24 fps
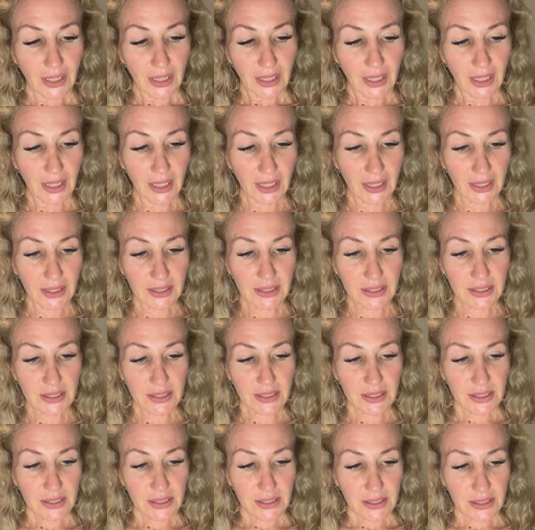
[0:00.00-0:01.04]
And
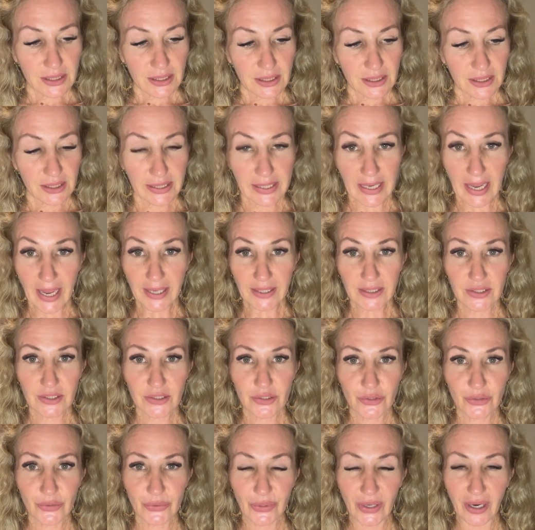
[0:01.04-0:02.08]
yet
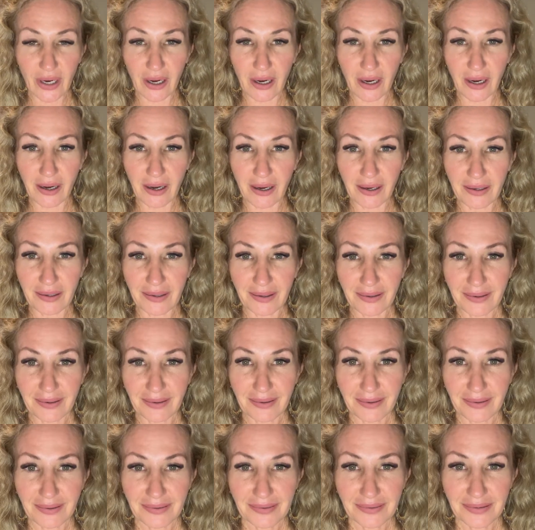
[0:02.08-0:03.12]
you are
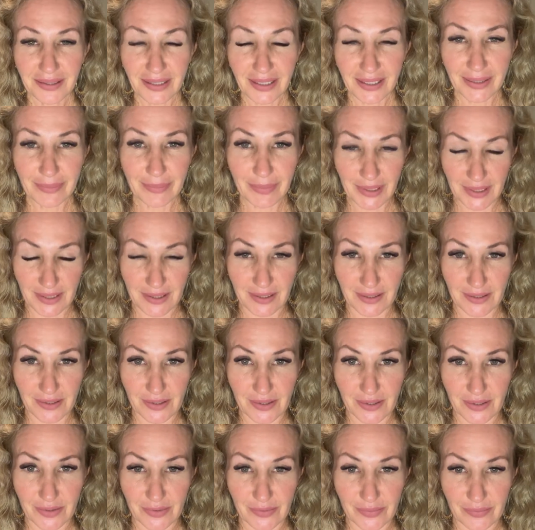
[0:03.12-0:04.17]

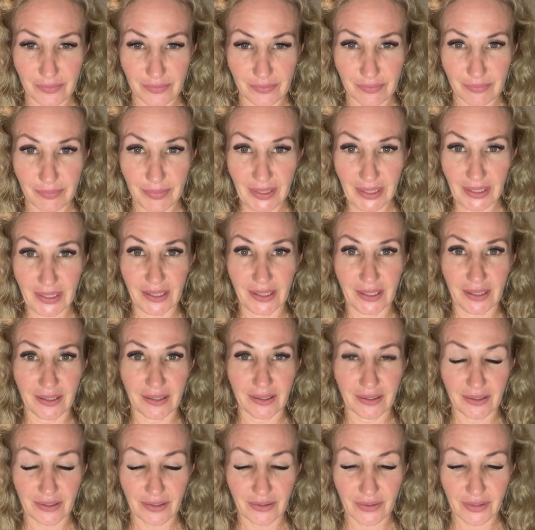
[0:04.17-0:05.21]
limitless
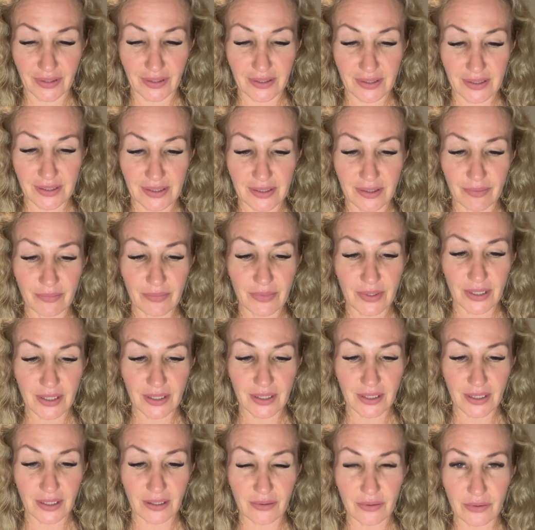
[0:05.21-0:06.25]
being. You are something
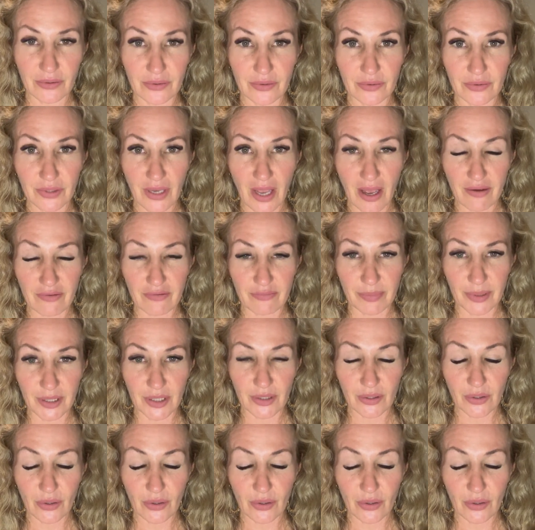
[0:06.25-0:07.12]
that could have been